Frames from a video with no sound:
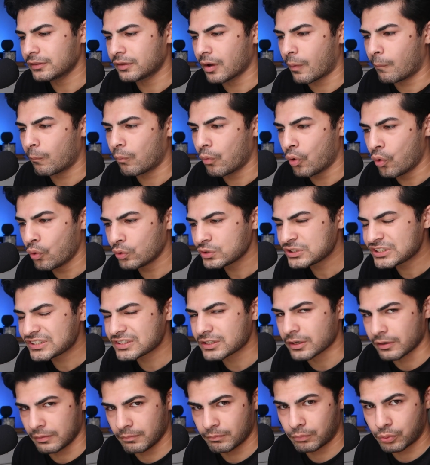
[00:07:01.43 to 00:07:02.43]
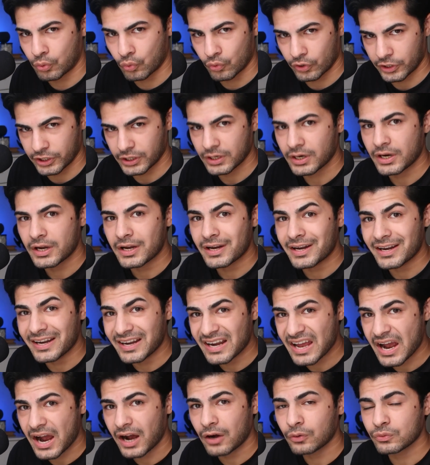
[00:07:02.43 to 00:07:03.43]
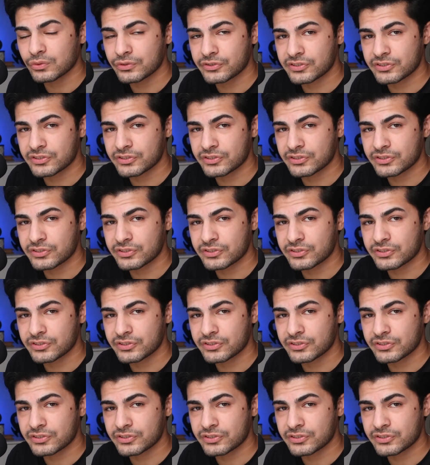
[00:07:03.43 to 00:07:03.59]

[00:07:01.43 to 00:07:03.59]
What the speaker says: the most important. Now